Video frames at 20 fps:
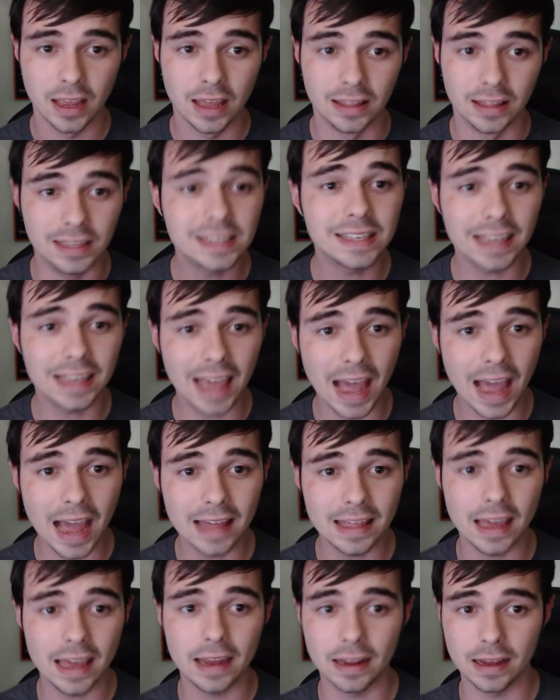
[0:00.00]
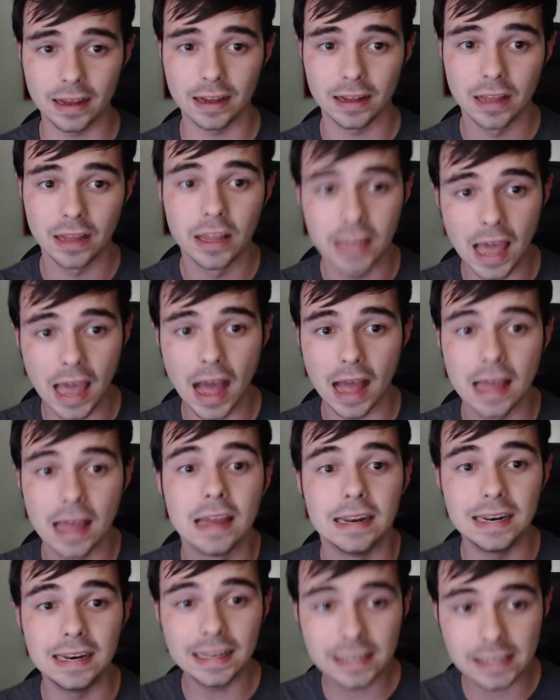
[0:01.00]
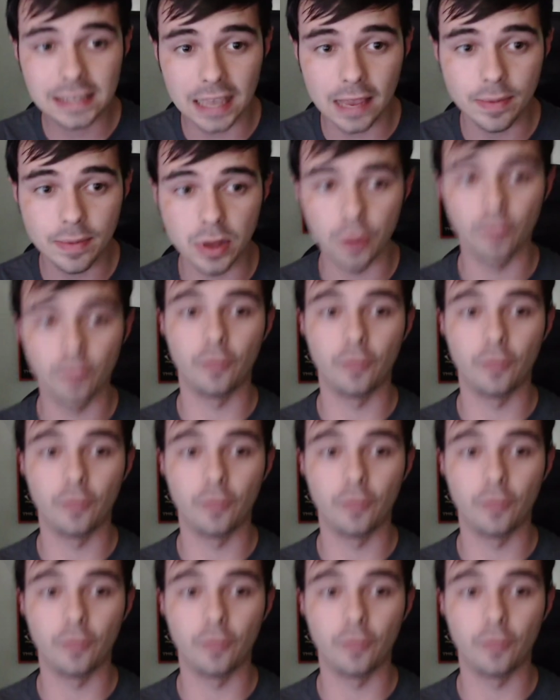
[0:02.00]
This is the guy that, Nick Saban